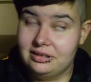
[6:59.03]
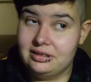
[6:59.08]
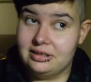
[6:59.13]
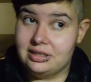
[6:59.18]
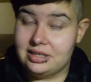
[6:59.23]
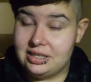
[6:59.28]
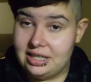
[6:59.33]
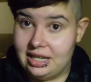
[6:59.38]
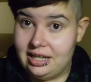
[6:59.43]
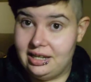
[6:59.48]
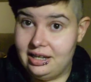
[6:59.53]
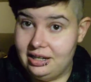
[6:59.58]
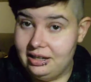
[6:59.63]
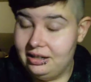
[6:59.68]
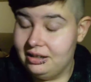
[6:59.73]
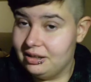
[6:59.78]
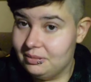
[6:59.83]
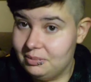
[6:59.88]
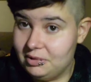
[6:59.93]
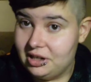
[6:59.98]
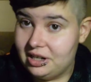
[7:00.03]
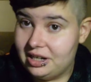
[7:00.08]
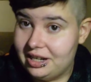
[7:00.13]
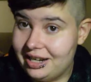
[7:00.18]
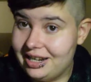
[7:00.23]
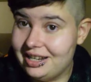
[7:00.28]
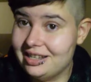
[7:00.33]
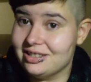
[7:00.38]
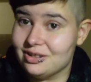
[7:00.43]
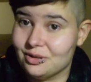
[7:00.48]
scene
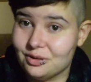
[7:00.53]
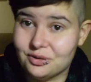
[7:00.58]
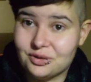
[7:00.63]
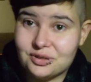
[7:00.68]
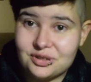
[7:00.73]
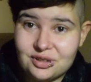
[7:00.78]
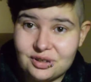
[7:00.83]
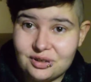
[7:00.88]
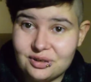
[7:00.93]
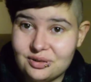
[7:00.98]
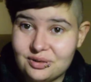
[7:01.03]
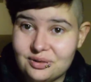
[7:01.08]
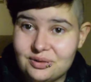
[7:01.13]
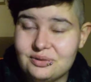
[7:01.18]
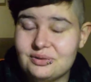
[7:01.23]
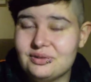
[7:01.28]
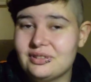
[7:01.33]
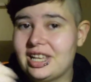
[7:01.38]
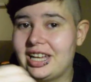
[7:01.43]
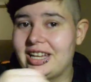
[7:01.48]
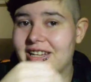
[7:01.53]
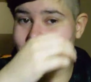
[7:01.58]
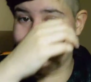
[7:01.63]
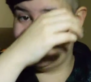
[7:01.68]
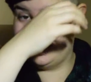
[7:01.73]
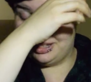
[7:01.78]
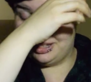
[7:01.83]
community is also like